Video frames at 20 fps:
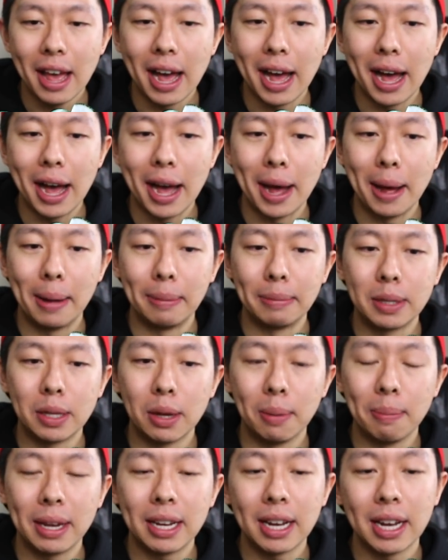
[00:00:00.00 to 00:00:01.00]

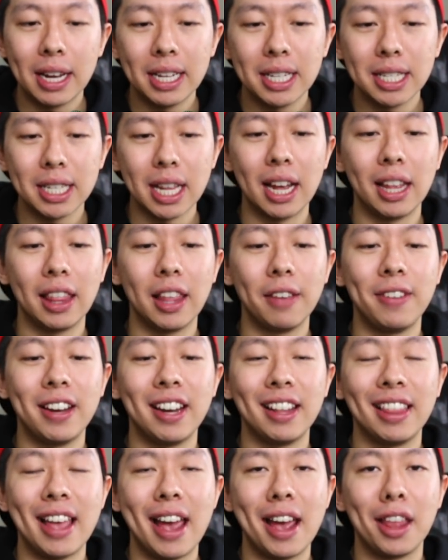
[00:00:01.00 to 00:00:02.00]
So because I live in
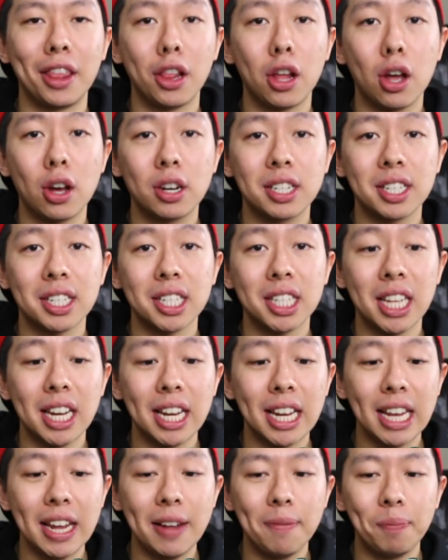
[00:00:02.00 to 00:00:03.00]
a landlocked
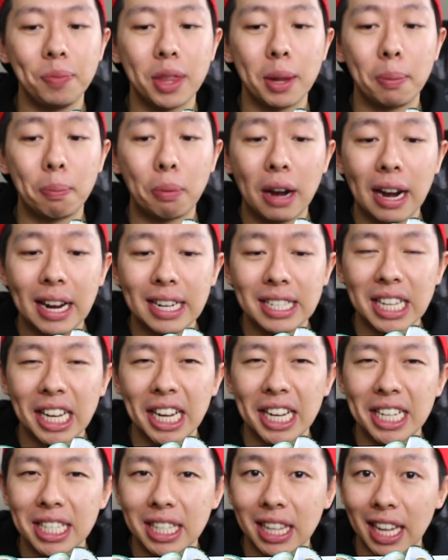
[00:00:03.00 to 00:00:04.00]
city, the price
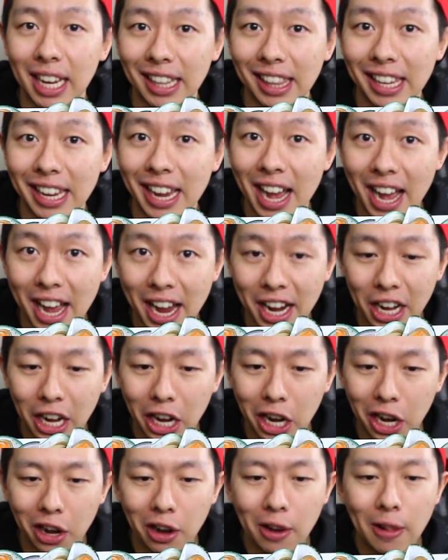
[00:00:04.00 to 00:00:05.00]
is slightly
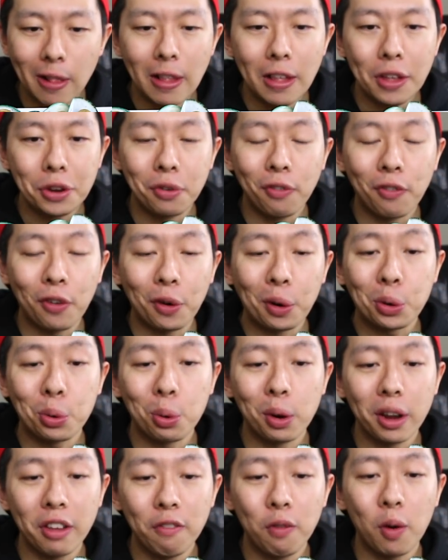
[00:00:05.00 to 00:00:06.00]
higher. For
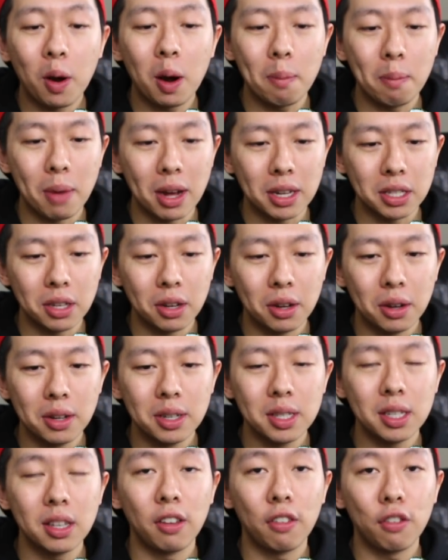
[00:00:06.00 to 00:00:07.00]
24
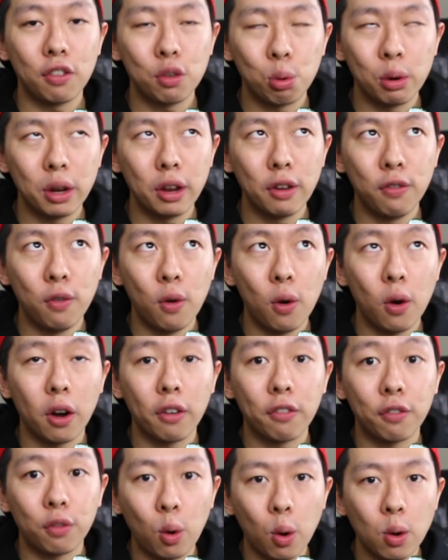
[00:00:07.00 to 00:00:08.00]
mussels,
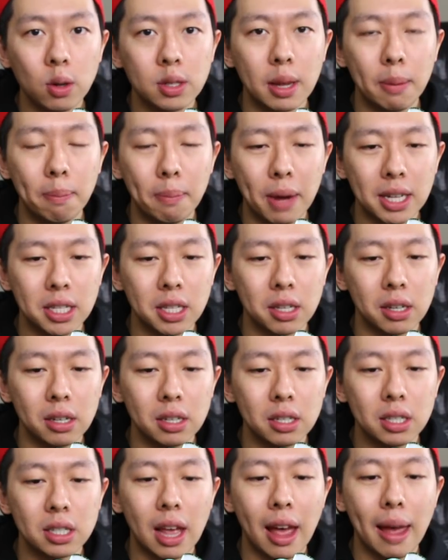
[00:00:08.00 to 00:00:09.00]
24 frozen
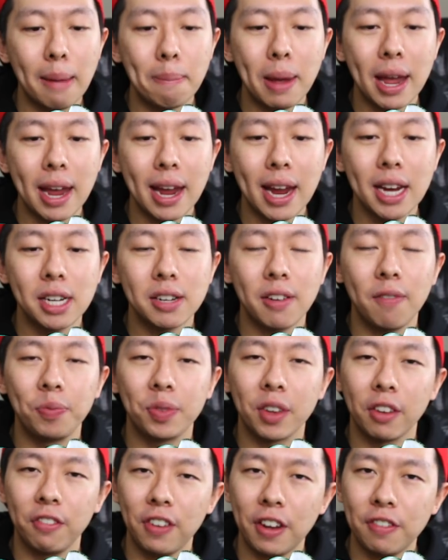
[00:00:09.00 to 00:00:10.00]
mussels, I paid
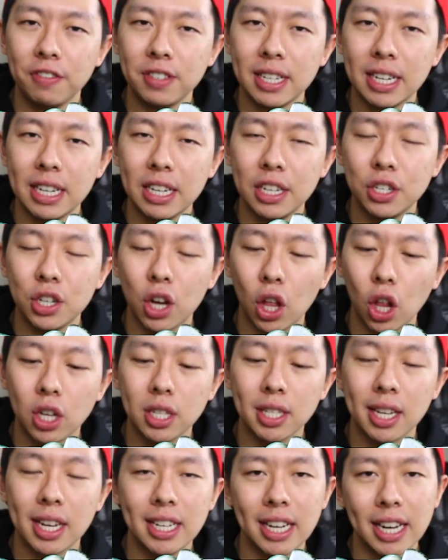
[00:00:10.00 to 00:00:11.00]

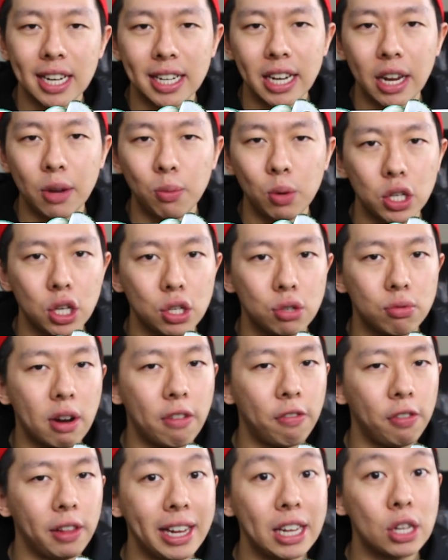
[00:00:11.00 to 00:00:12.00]
$15 Canadian, which is
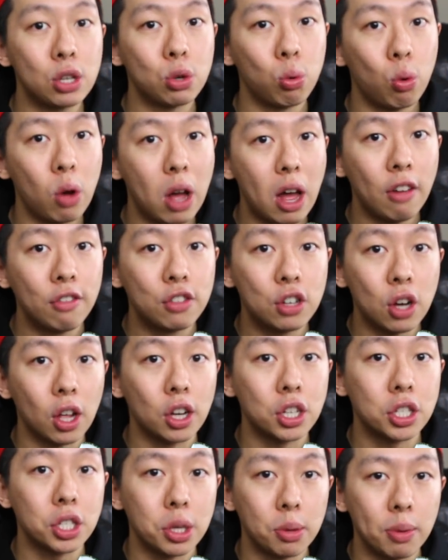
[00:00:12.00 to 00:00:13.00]
roughly
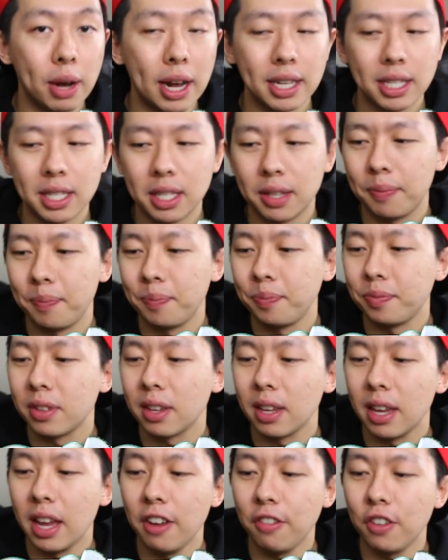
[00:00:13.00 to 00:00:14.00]
$12 US,
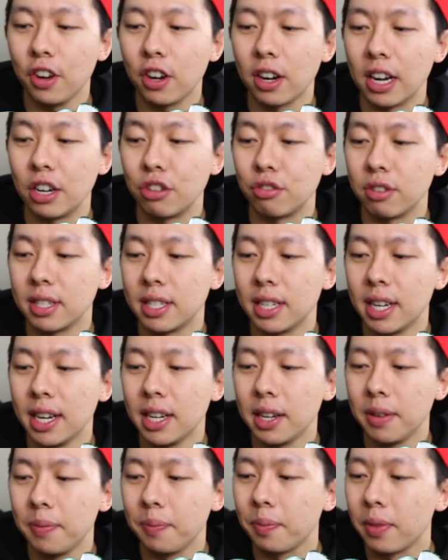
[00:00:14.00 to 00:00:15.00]
if you're
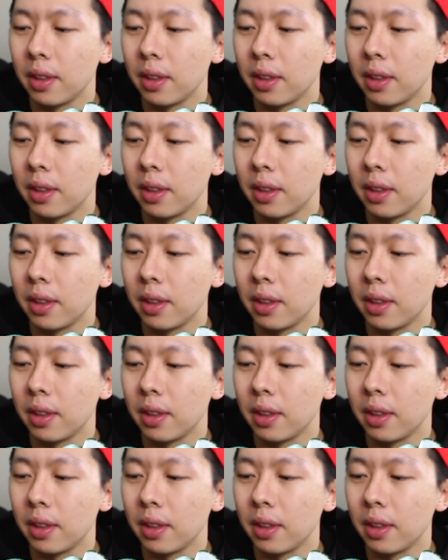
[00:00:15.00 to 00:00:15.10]
interested.